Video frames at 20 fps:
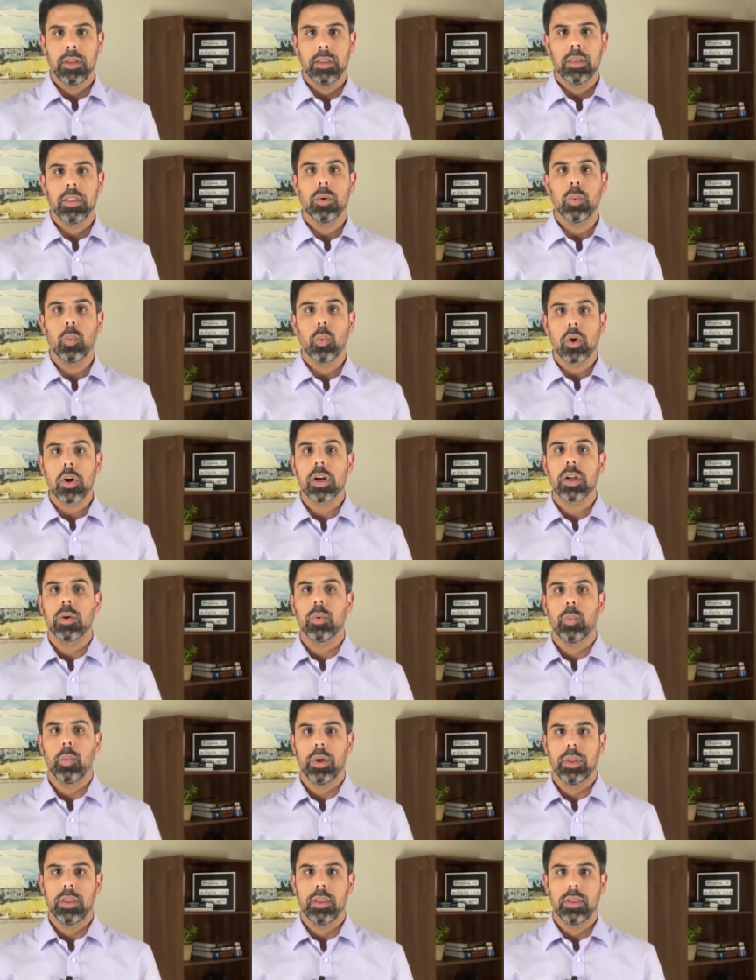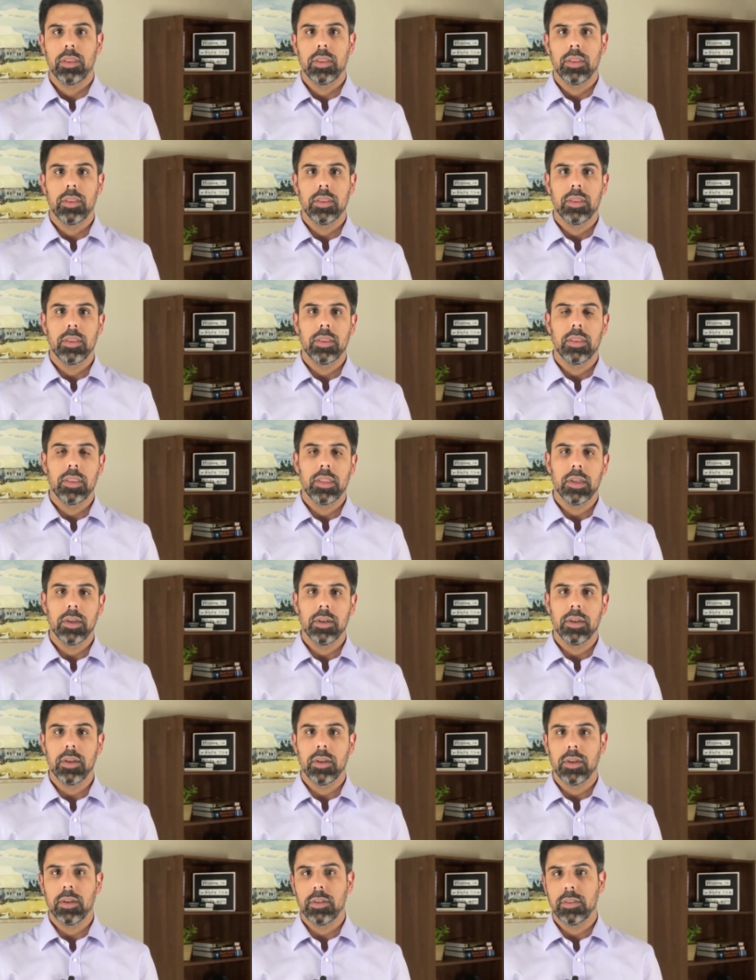to work with
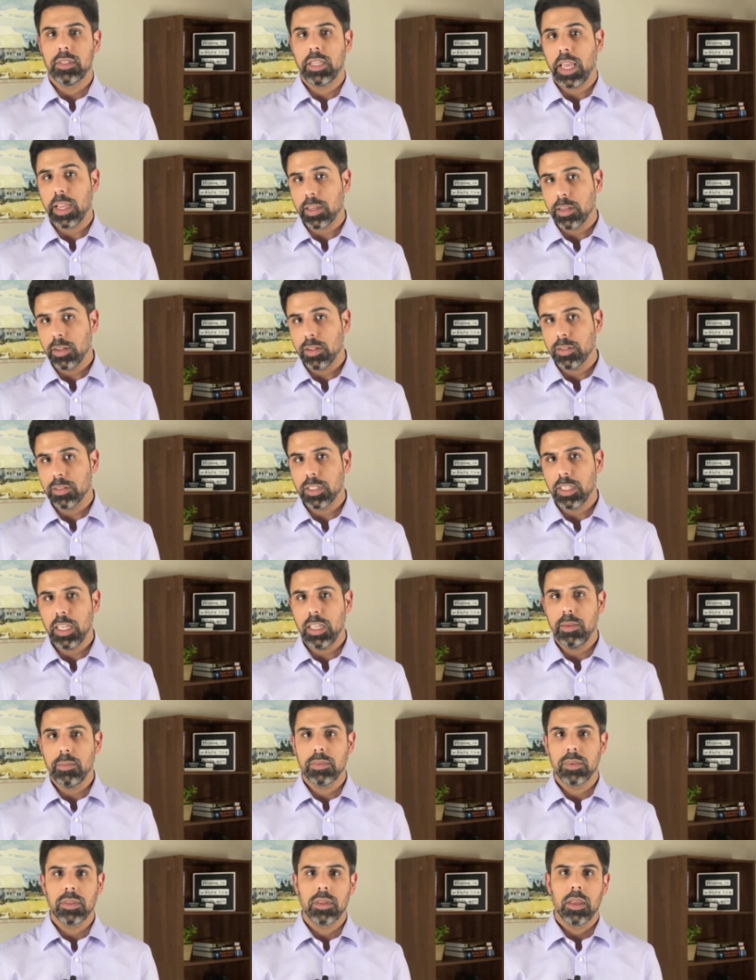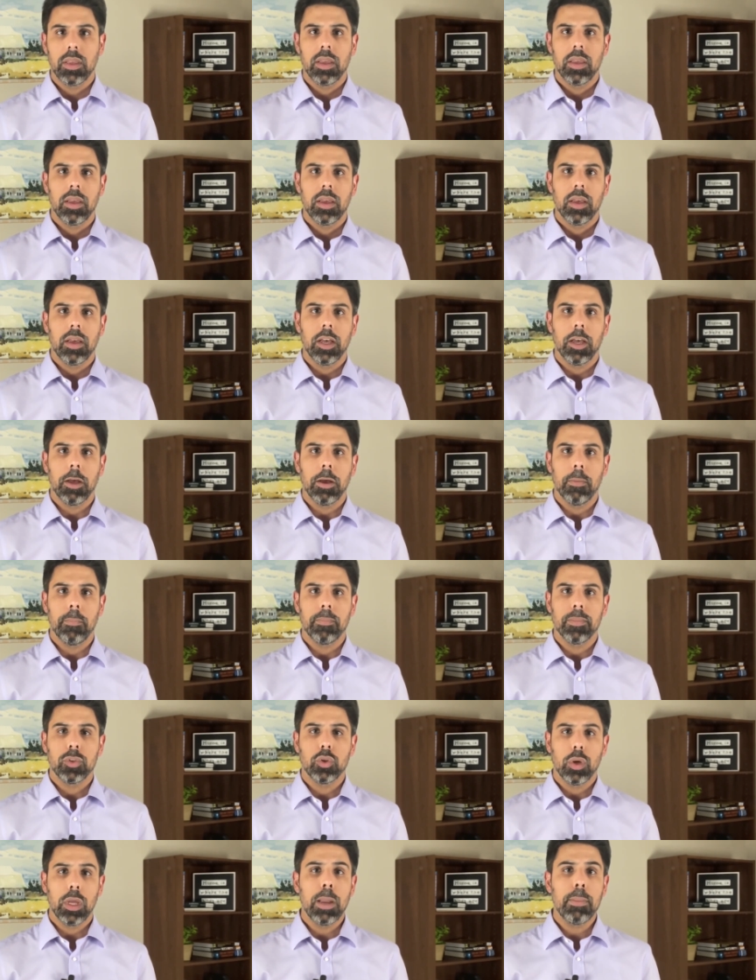the technical teams
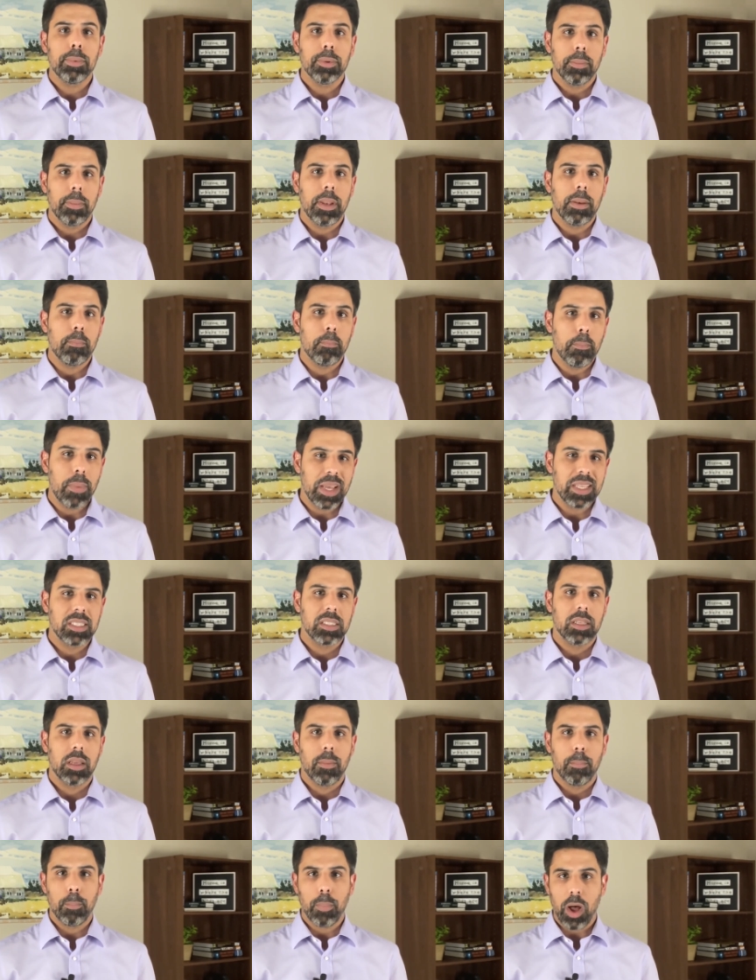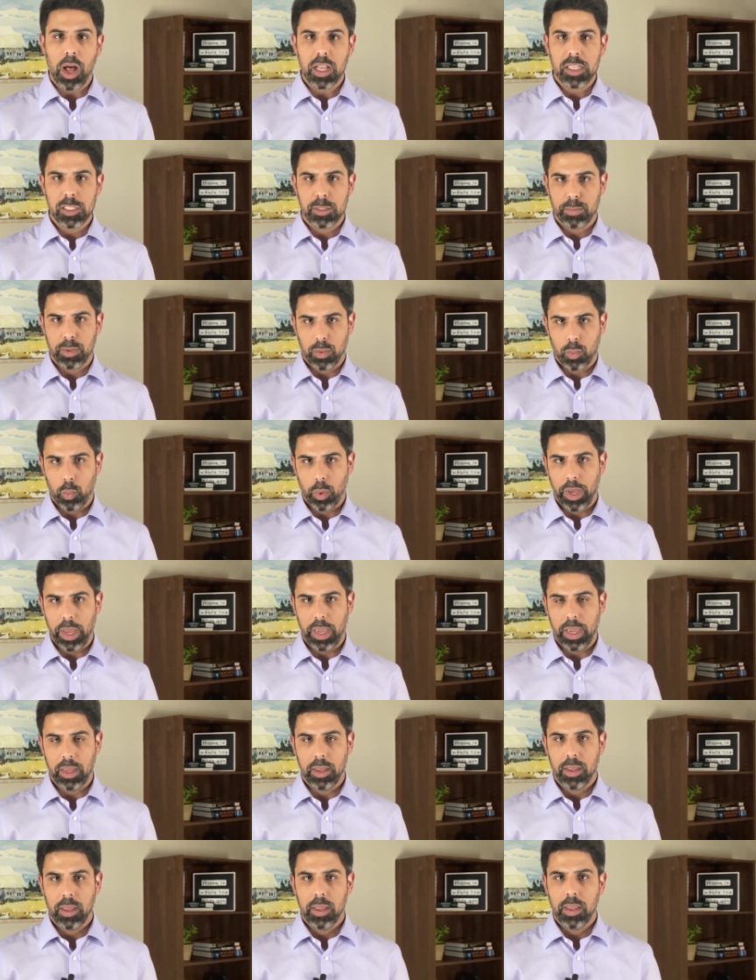to implement best possible way
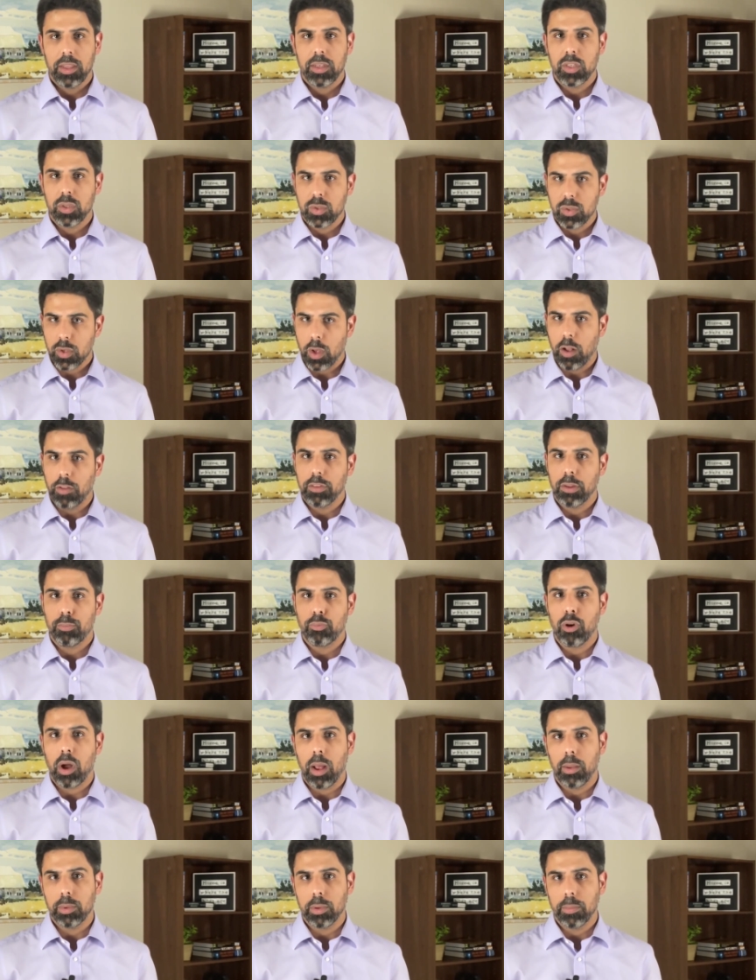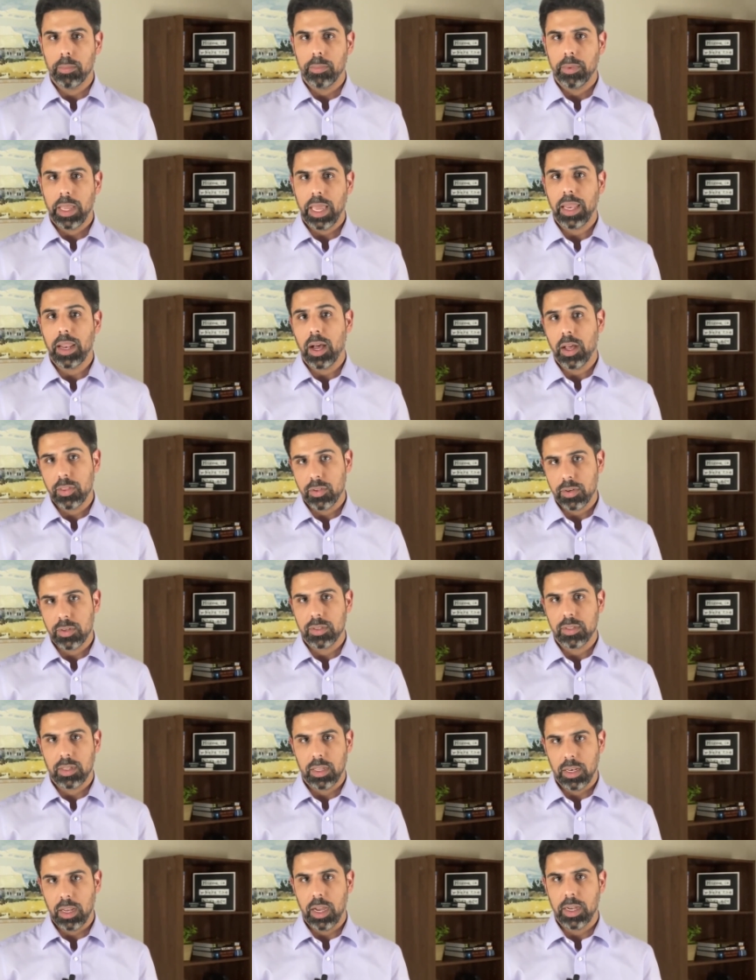to solve the problem and others
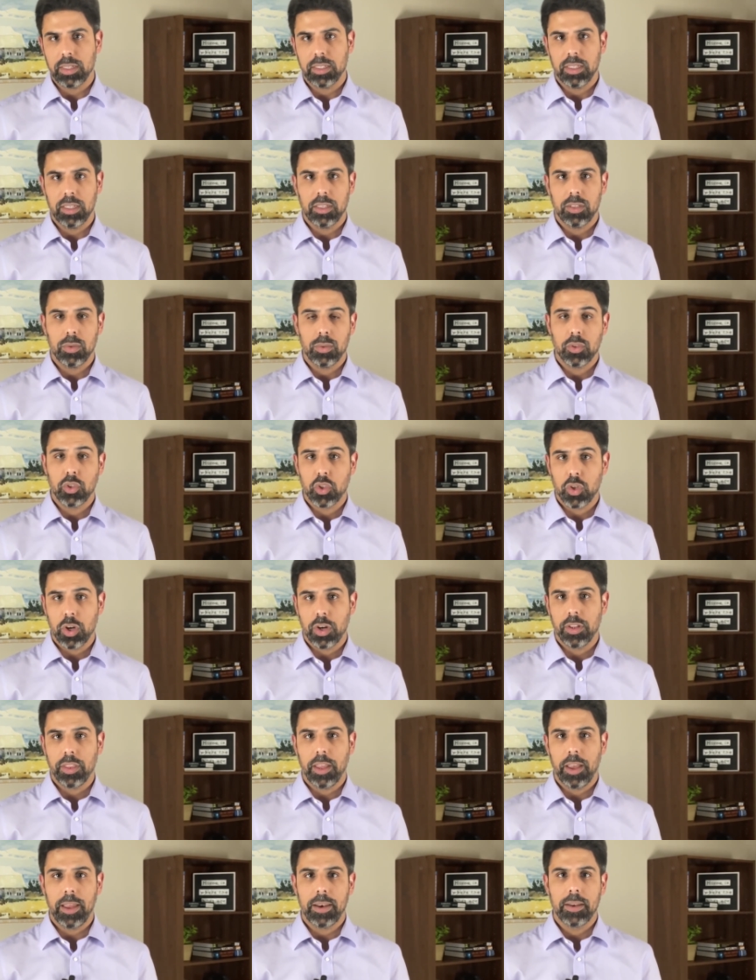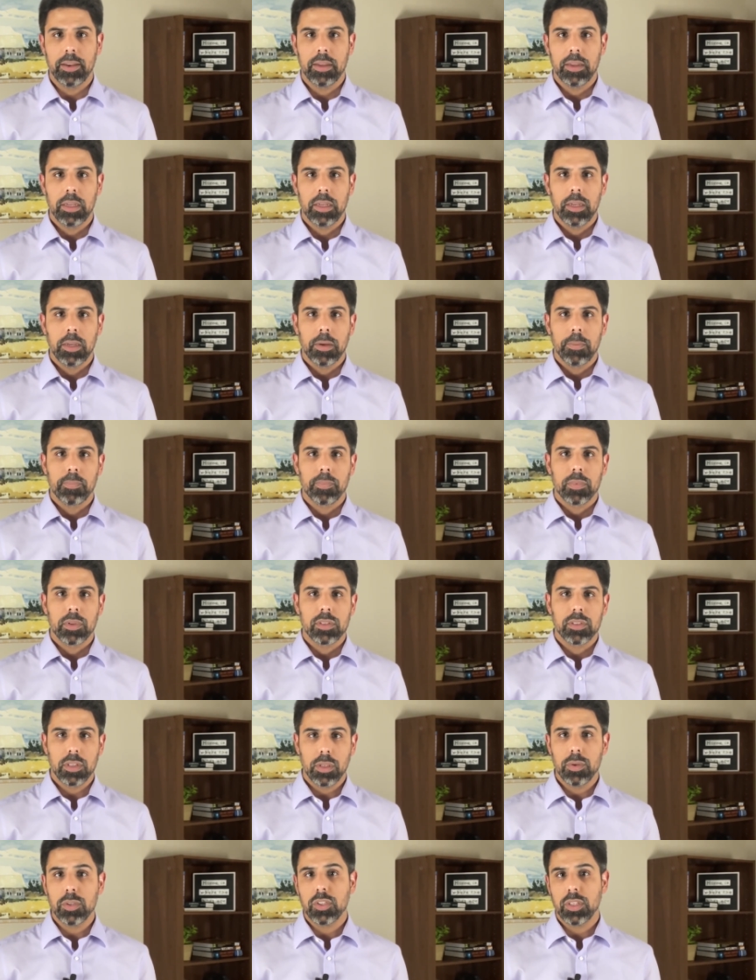in IT to ensure that
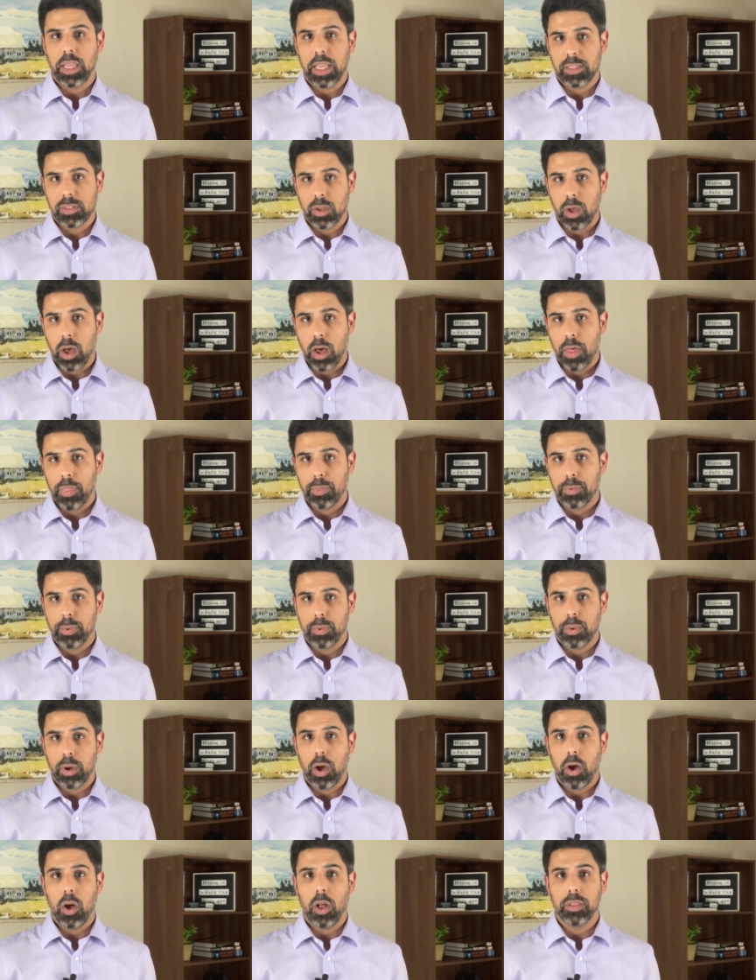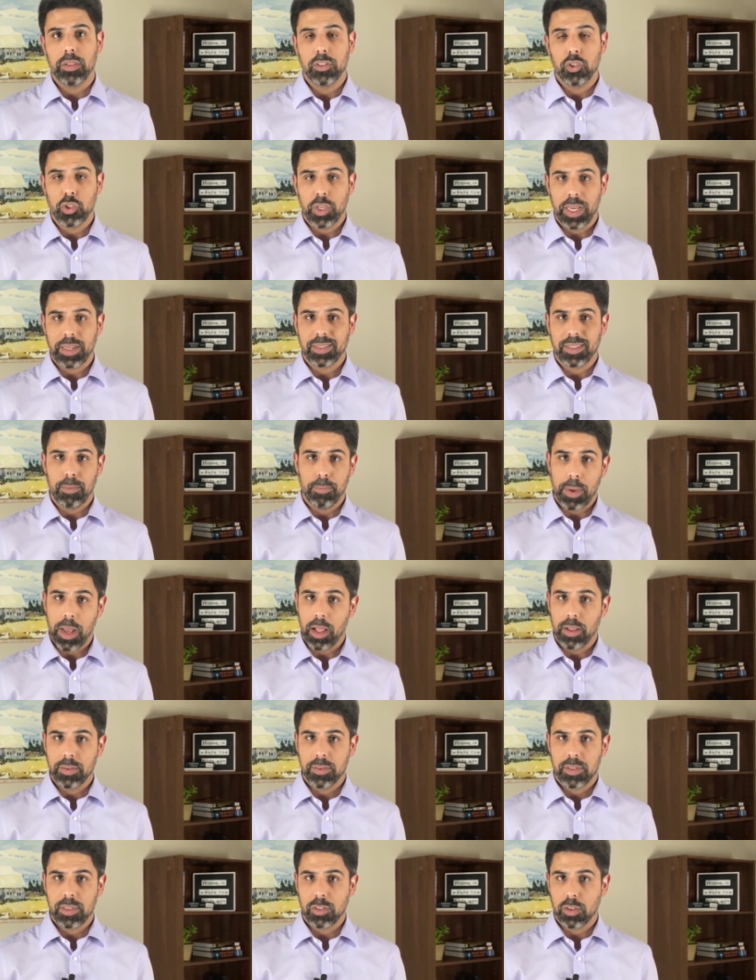solution has gone through all the checks and
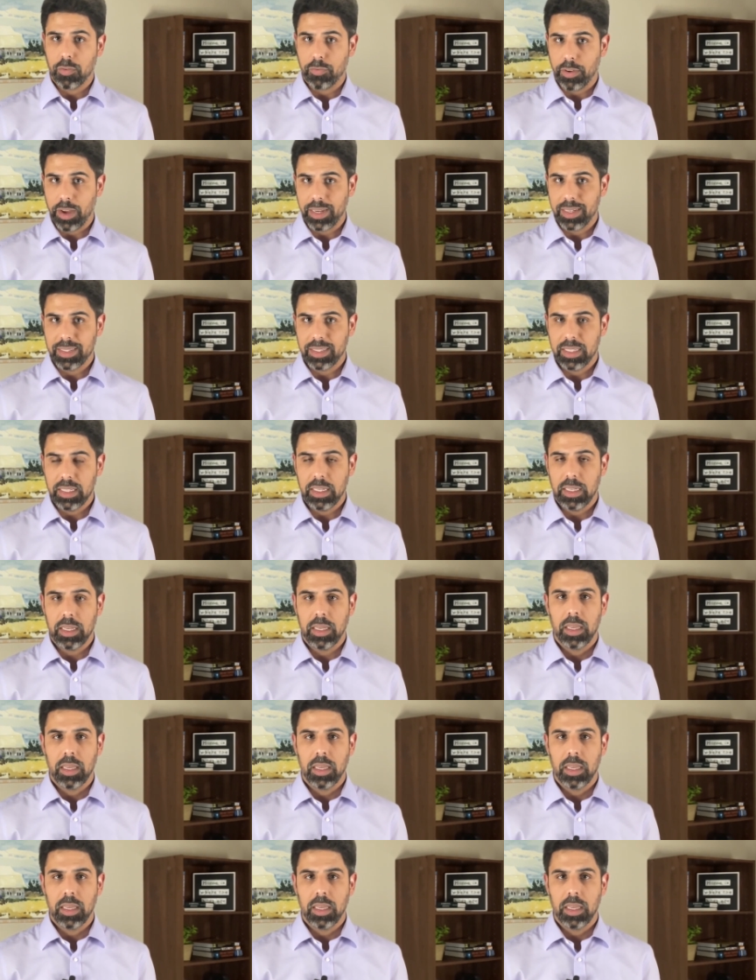balances of IT,